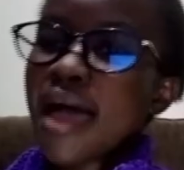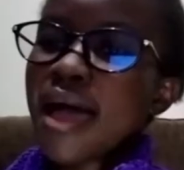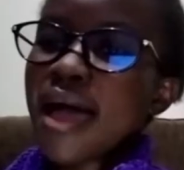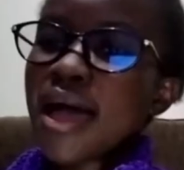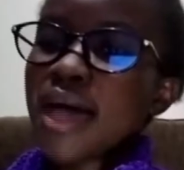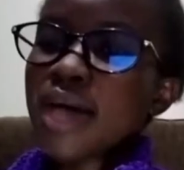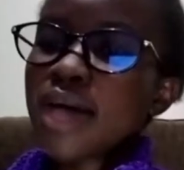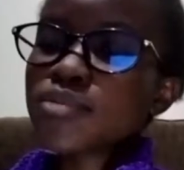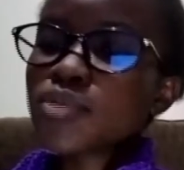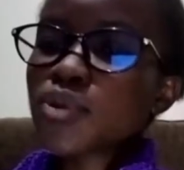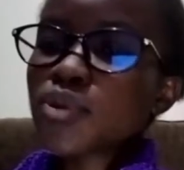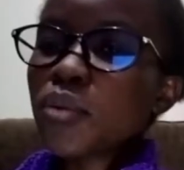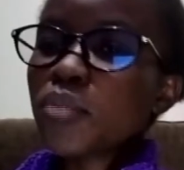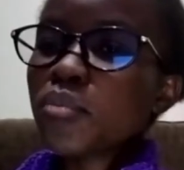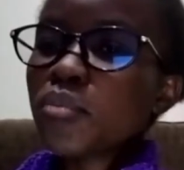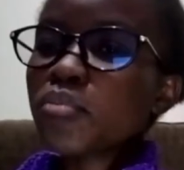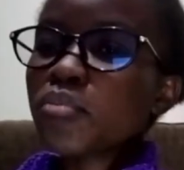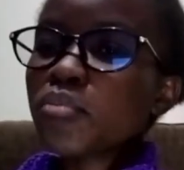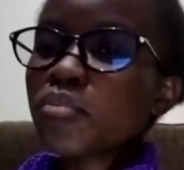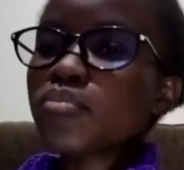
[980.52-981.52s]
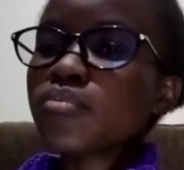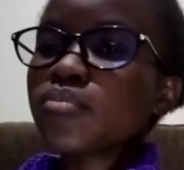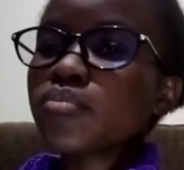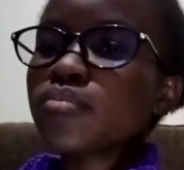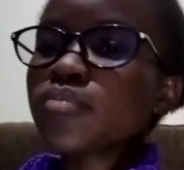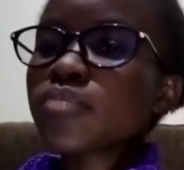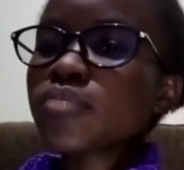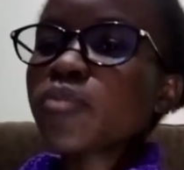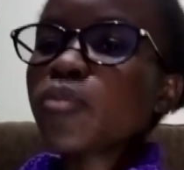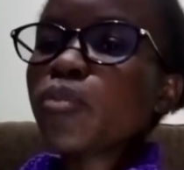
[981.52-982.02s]
Um, so
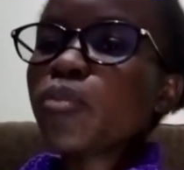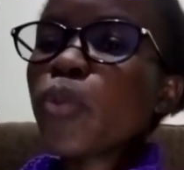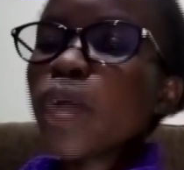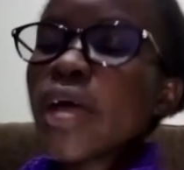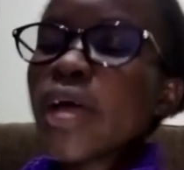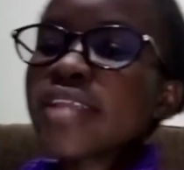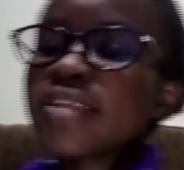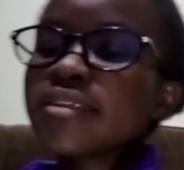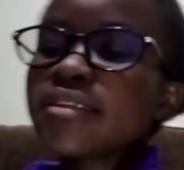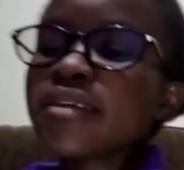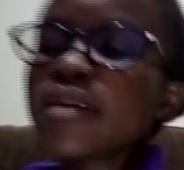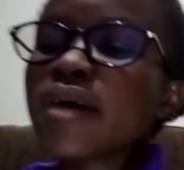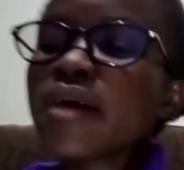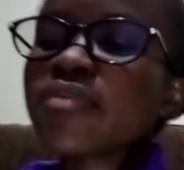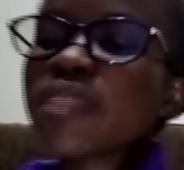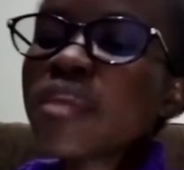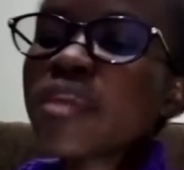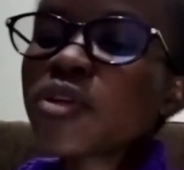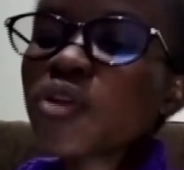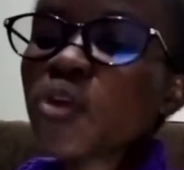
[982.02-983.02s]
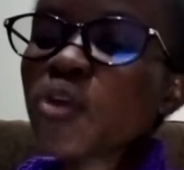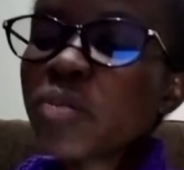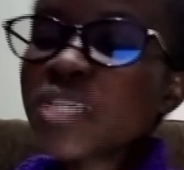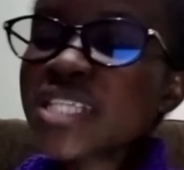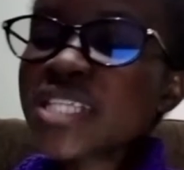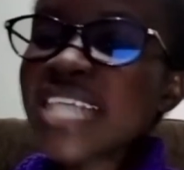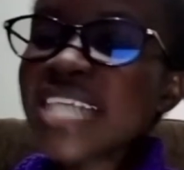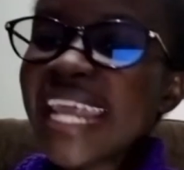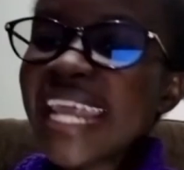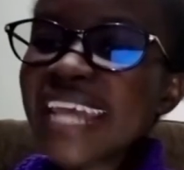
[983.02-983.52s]
when uh, the
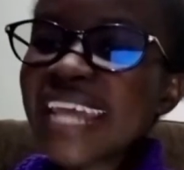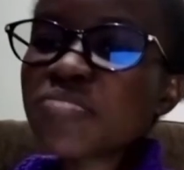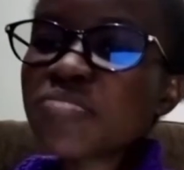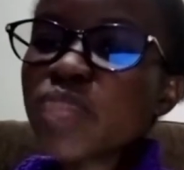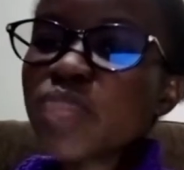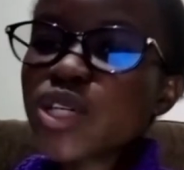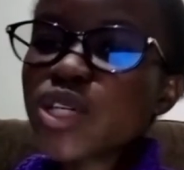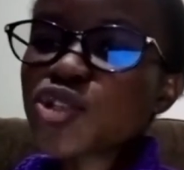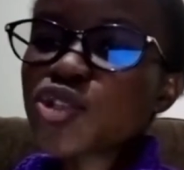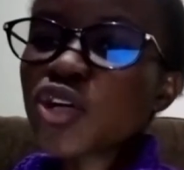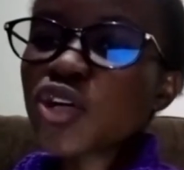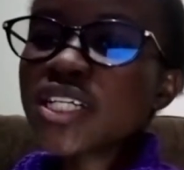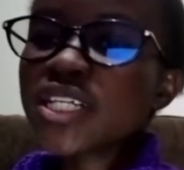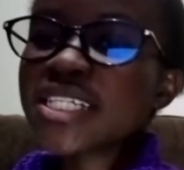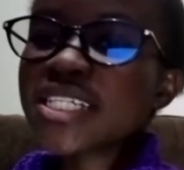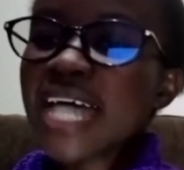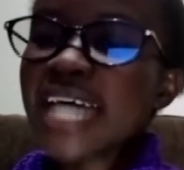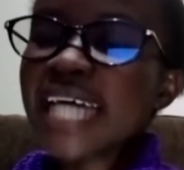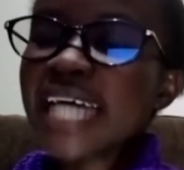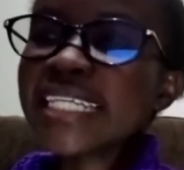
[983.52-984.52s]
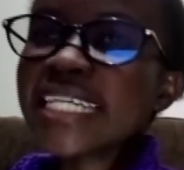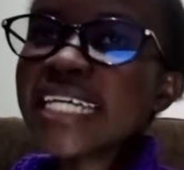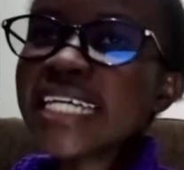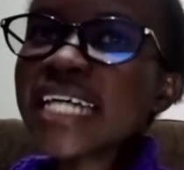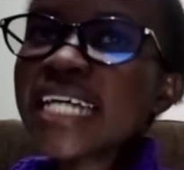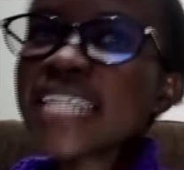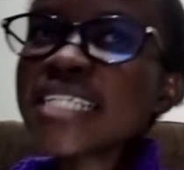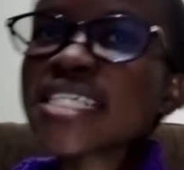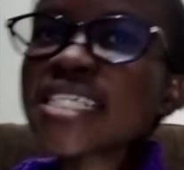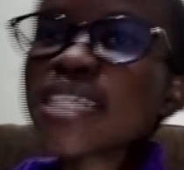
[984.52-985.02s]
topics that I mentioned
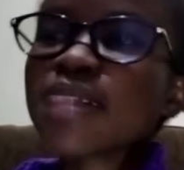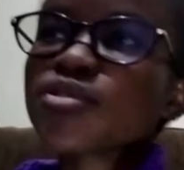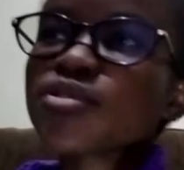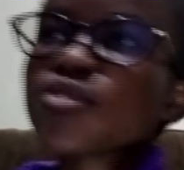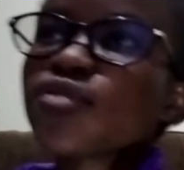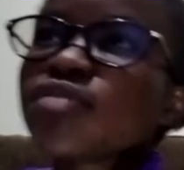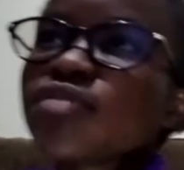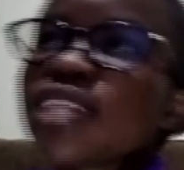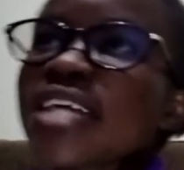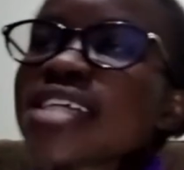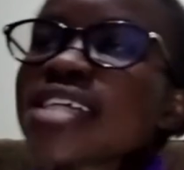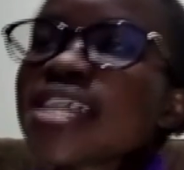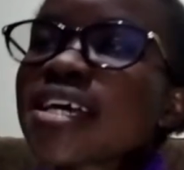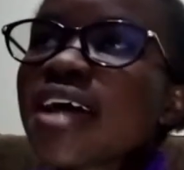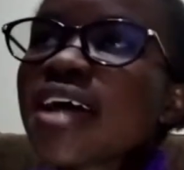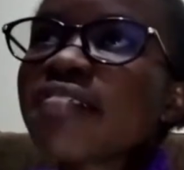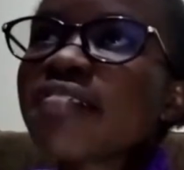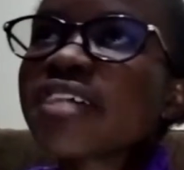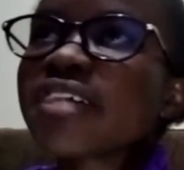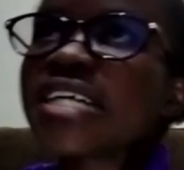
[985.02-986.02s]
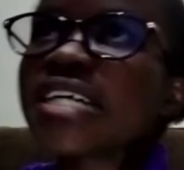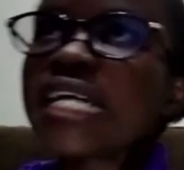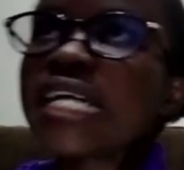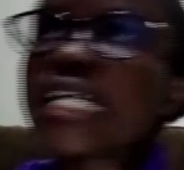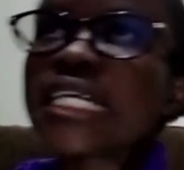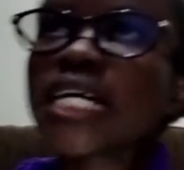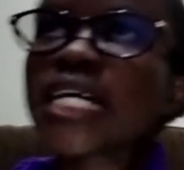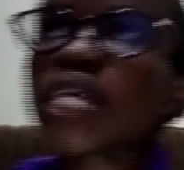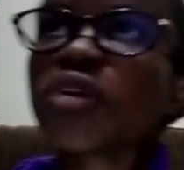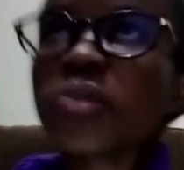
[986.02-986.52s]
earlier in terms of that are covered
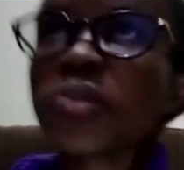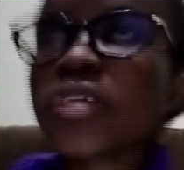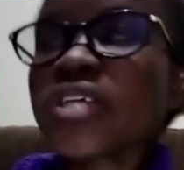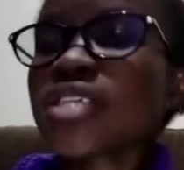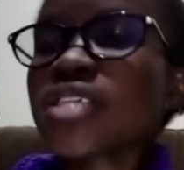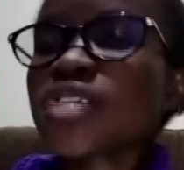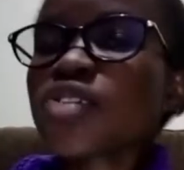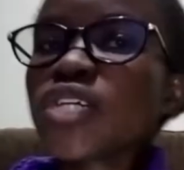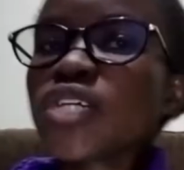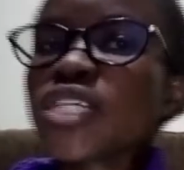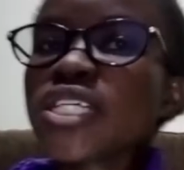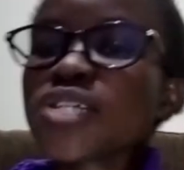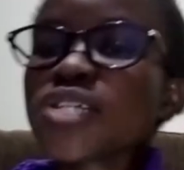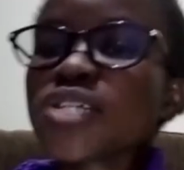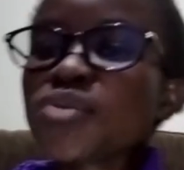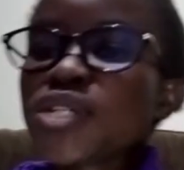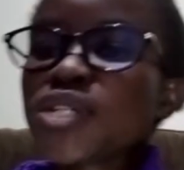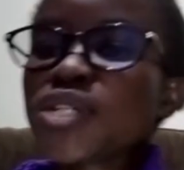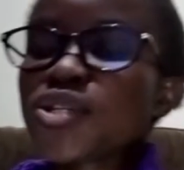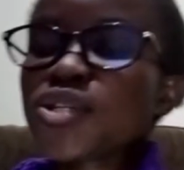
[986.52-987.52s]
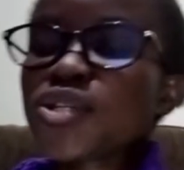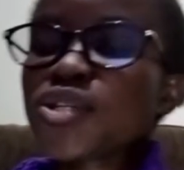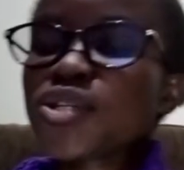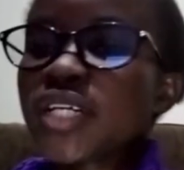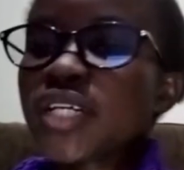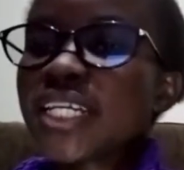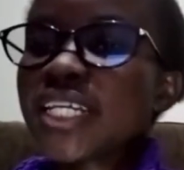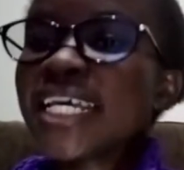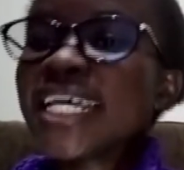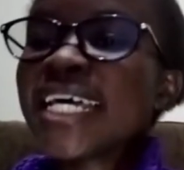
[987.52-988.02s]
under comprehensive
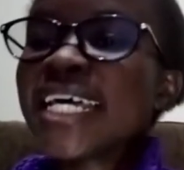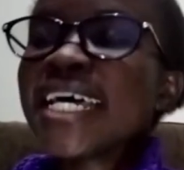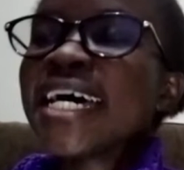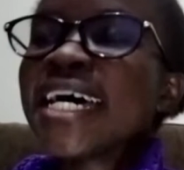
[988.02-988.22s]
education,